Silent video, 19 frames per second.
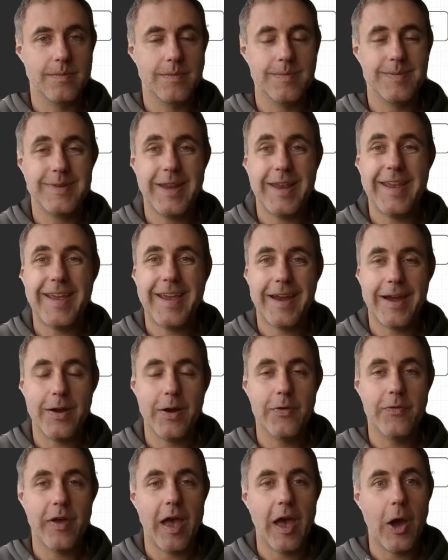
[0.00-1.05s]
take care
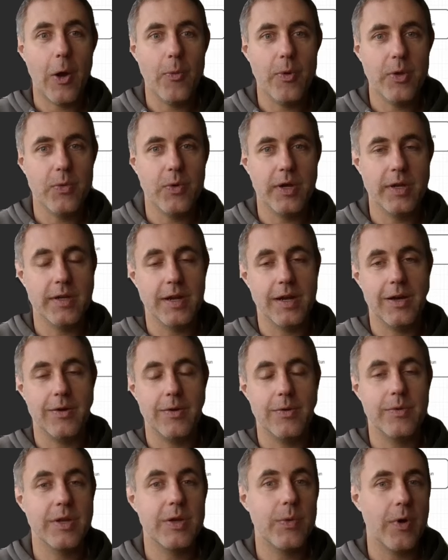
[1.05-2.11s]
of how we want our
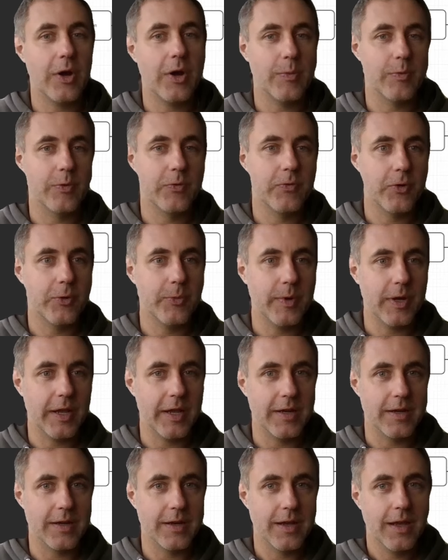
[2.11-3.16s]
requirements
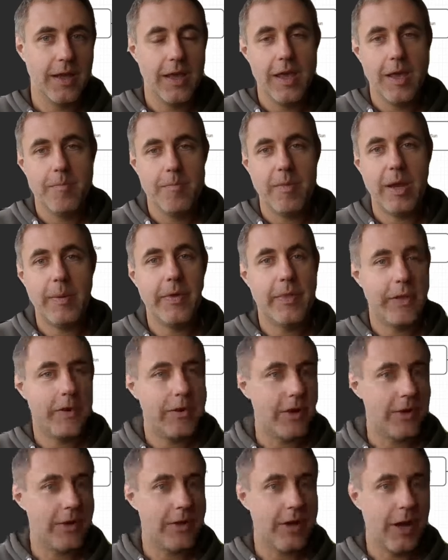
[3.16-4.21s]
formulated. Maybe they're
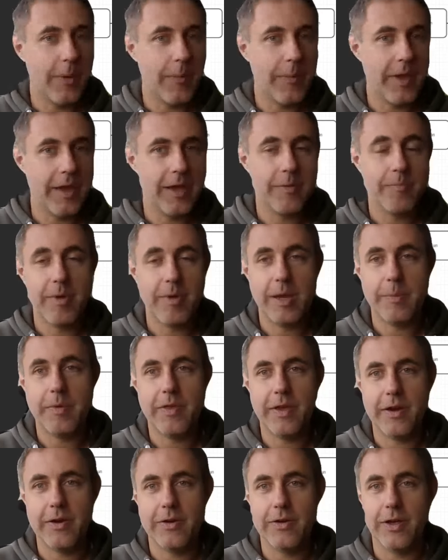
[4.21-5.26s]
not atomic, maybe they
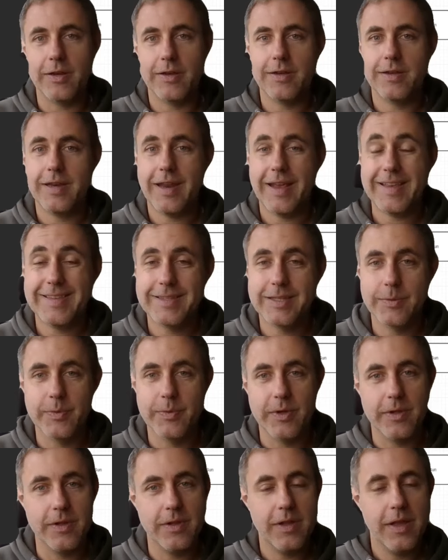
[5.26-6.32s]
are not
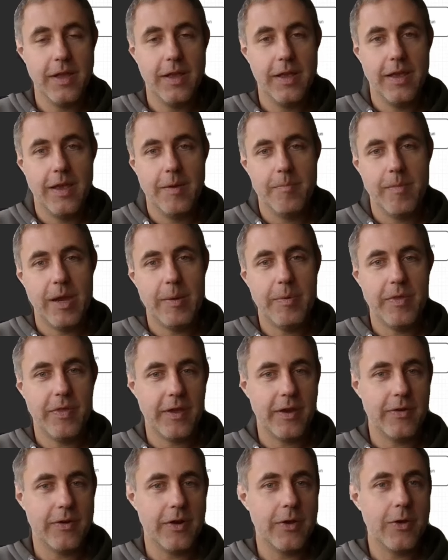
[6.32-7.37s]
testable, Maybe they are
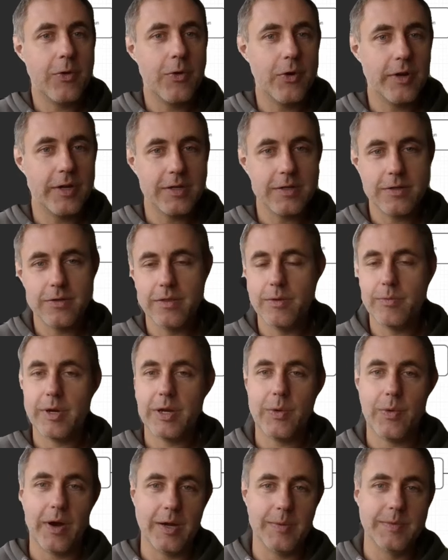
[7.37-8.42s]
not according to the
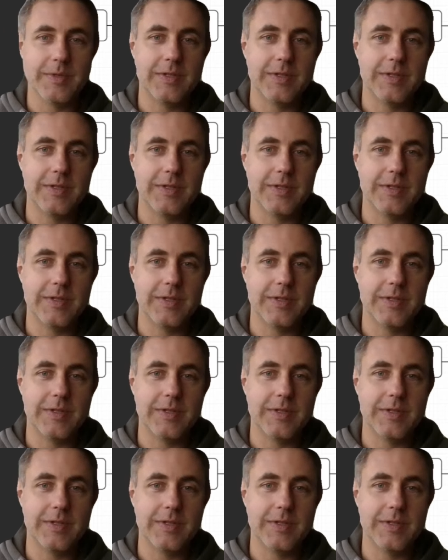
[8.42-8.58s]
requirements,